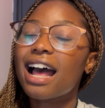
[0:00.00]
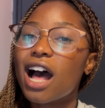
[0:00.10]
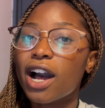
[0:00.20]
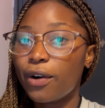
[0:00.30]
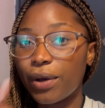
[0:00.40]

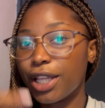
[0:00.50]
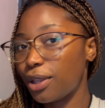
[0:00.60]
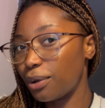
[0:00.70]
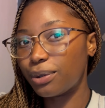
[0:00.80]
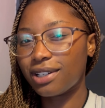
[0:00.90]
uh, going
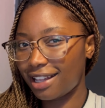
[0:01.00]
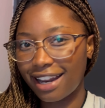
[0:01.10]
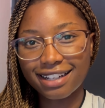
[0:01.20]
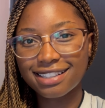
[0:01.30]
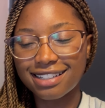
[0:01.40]
through to the
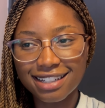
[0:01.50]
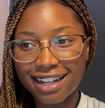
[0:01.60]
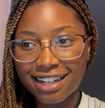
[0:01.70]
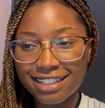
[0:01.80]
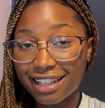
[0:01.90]
next
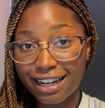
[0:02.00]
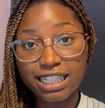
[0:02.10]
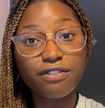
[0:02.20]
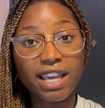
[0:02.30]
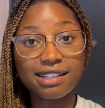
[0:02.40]
to the
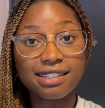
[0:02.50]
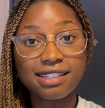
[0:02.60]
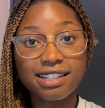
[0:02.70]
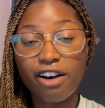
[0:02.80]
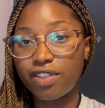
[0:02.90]
next
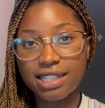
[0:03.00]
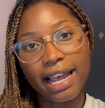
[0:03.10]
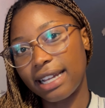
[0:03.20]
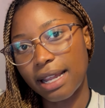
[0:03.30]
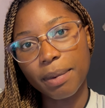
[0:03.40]
phase of this
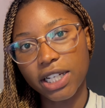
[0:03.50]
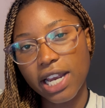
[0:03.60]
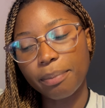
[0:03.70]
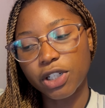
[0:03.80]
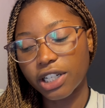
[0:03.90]
academic
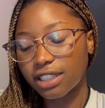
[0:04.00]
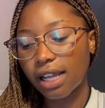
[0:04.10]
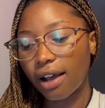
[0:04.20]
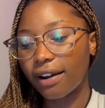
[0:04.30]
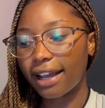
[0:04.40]
chapter.
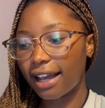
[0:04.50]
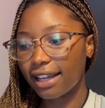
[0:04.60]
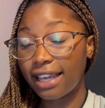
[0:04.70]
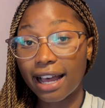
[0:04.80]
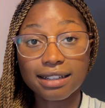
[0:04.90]
So uh,
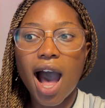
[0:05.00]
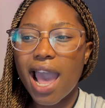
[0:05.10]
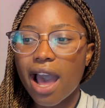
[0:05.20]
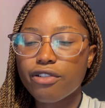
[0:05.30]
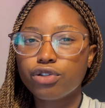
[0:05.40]
yeah,
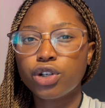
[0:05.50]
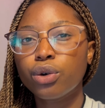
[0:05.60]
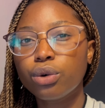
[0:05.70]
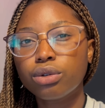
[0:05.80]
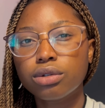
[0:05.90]
I have
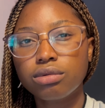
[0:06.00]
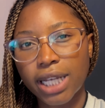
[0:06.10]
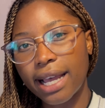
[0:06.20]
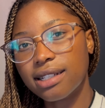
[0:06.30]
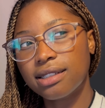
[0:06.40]
two
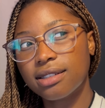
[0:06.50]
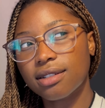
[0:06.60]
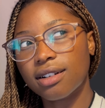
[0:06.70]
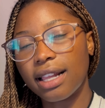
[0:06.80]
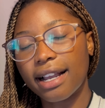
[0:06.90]
tests
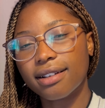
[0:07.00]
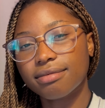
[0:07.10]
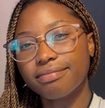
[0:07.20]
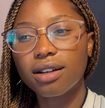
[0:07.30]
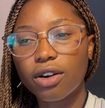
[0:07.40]
or like
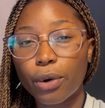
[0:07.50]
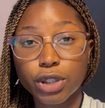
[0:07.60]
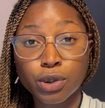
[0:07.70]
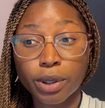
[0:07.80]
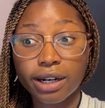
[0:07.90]

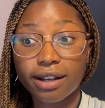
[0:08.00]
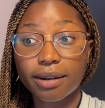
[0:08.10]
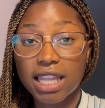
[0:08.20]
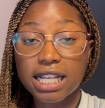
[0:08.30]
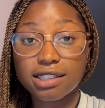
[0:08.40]
coursework
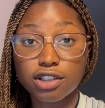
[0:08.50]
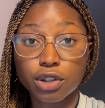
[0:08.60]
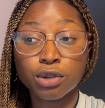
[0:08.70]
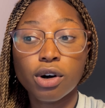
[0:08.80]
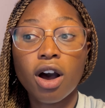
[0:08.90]
things
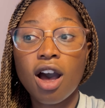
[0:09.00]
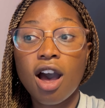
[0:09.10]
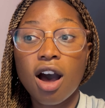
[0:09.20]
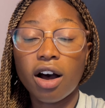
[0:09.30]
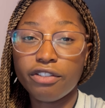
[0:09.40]
due
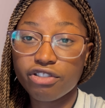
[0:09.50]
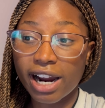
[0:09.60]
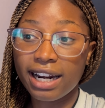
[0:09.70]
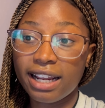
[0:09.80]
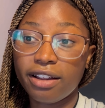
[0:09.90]
on
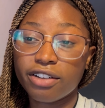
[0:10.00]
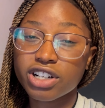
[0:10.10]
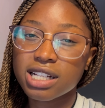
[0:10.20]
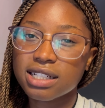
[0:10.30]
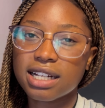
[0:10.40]
Friday. The
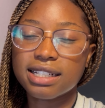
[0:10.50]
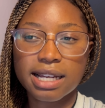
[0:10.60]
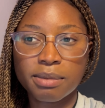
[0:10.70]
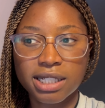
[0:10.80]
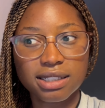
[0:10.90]
first thing is an
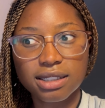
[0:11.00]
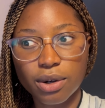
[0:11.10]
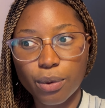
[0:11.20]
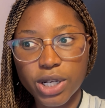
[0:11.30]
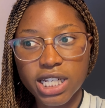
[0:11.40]
assignment,
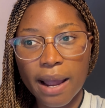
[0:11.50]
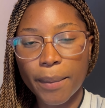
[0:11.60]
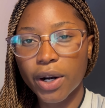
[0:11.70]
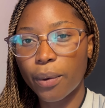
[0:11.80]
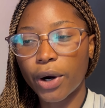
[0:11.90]
which
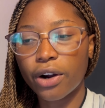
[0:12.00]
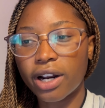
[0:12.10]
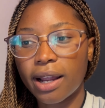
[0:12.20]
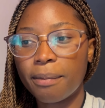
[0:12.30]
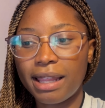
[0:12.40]
I'm gonna work
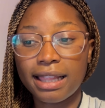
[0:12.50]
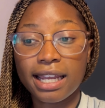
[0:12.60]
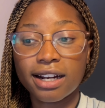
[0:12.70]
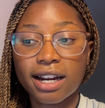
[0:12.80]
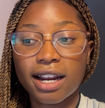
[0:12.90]
on a bit
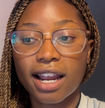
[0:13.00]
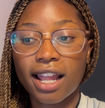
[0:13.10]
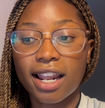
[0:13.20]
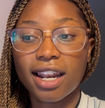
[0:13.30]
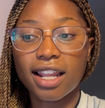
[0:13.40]
later.
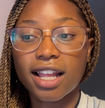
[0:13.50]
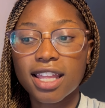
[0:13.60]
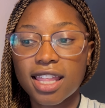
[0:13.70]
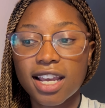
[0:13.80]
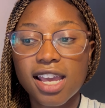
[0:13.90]
Um, the
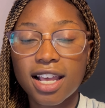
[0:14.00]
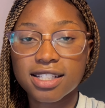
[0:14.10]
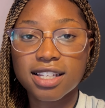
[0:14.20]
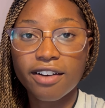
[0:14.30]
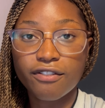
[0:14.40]
other thing
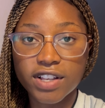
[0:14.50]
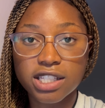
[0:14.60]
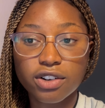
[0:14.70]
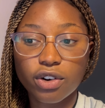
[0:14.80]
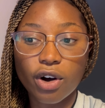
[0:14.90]
is a
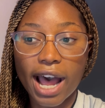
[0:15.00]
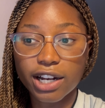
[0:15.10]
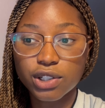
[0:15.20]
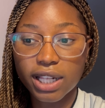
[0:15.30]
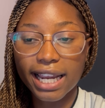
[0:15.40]
physical,
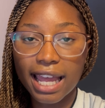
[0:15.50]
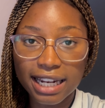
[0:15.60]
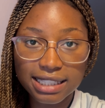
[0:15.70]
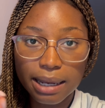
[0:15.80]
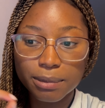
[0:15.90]
actual like an
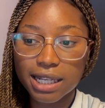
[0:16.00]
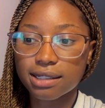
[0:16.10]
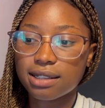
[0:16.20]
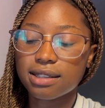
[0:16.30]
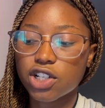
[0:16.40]
exam
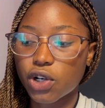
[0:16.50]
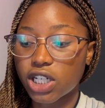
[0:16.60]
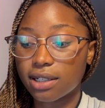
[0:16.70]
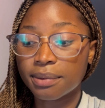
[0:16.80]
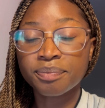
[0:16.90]
test
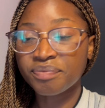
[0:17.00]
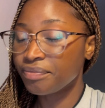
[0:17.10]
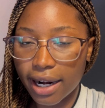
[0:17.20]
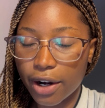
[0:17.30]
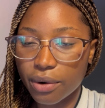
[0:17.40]
situation.
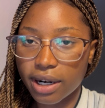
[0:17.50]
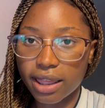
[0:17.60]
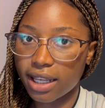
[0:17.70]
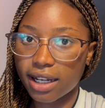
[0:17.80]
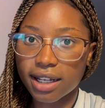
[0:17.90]
And I know
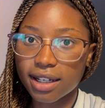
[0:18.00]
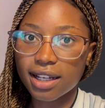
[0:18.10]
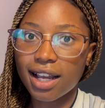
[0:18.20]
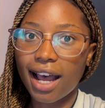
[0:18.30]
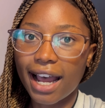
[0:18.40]
nothing.
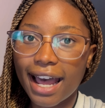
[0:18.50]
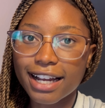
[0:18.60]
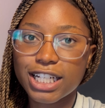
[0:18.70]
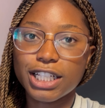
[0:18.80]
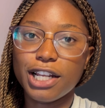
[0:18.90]
I
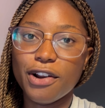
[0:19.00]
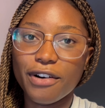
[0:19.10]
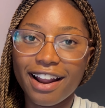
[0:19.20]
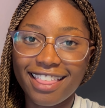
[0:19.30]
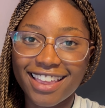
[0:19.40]
actually
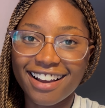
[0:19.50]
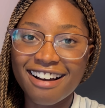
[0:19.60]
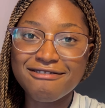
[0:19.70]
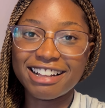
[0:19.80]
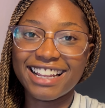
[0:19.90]
know nothing
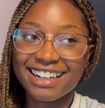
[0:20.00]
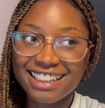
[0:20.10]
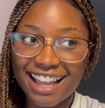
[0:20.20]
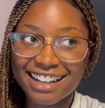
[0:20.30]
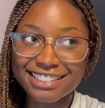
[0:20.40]
about that
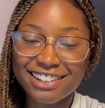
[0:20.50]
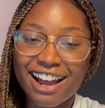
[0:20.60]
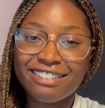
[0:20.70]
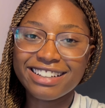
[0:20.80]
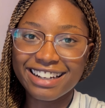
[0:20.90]
class, so I
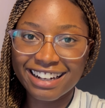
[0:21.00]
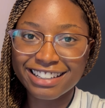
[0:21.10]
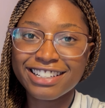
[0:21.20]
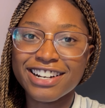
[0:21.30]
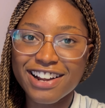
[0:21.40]
have to
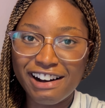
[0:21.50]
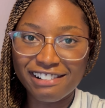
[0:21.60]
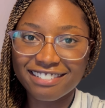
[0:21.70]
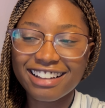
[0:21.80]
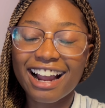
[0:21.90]
get to
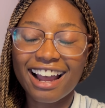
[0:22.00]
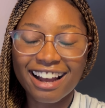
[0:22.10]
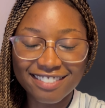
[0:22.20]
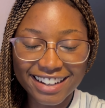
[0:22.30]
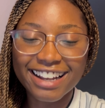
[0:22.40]
know. Like I
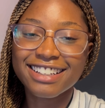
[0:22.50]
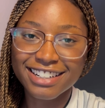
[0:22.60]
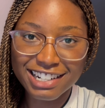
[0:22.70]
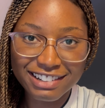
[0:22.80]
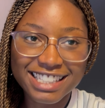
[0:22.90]
have to get
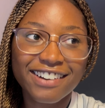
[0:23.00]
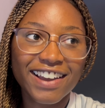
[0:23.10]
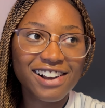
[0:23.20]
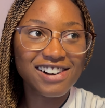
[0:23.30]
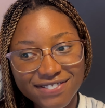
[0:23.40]
to know what's
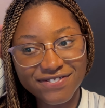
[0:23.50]
going on